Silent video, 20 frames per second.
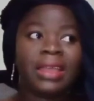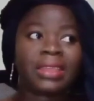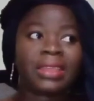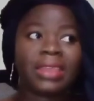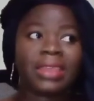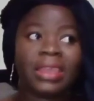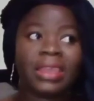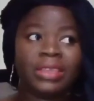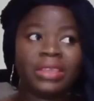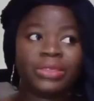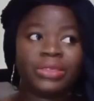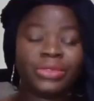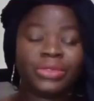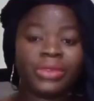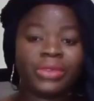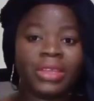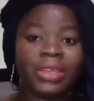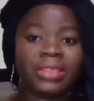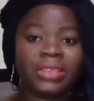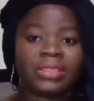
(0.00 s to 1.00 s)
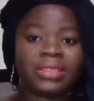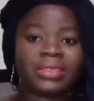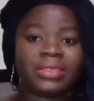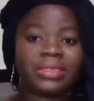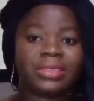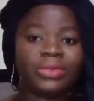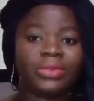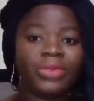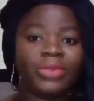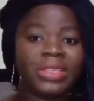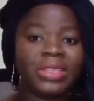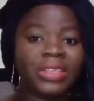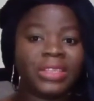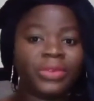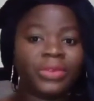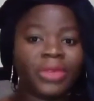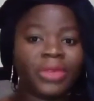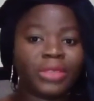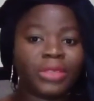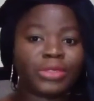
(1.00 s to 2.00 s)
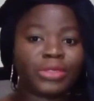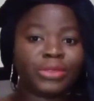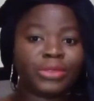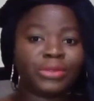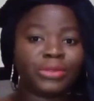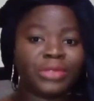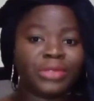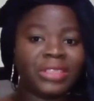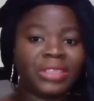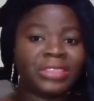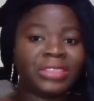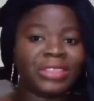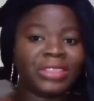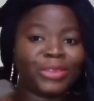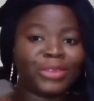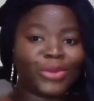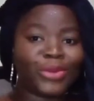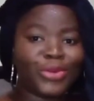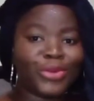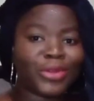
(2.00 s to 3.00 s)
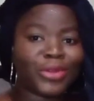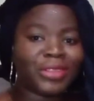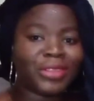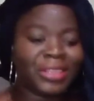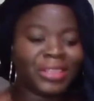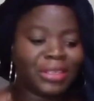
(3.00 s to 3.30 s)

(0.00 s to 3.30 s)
caterers, when they were children, they cook,